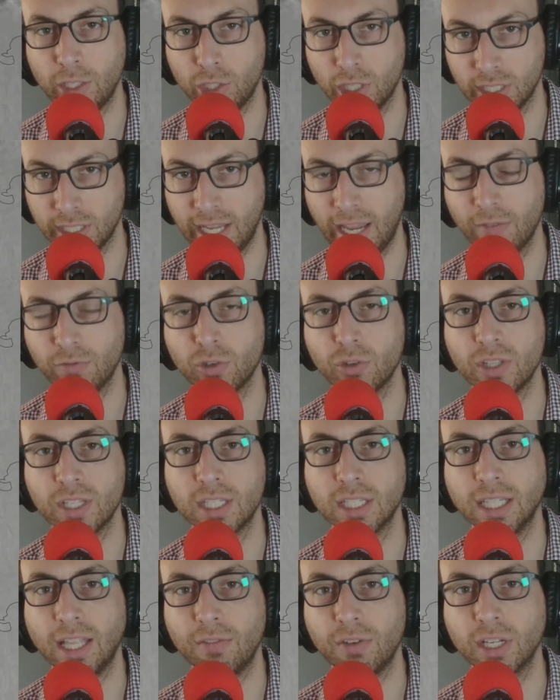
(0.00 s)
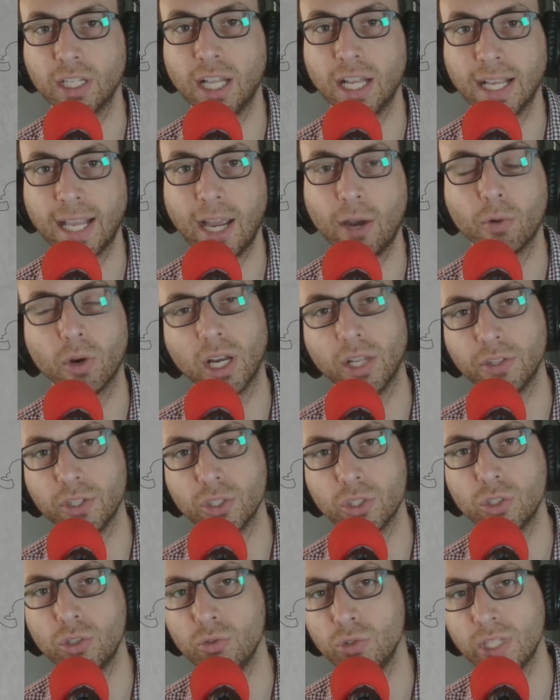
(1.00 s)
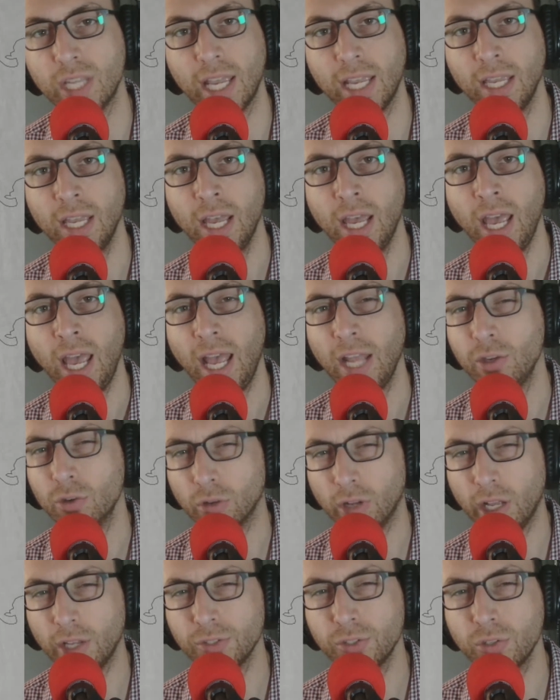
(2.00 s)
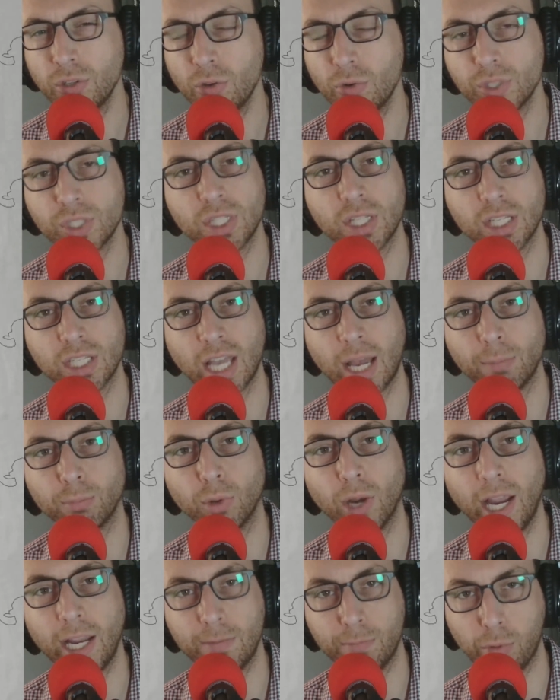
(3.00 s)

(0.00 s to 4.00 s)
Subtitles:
just after this 11 o'clock hour on this Tuesday. And you'll also notice in the top right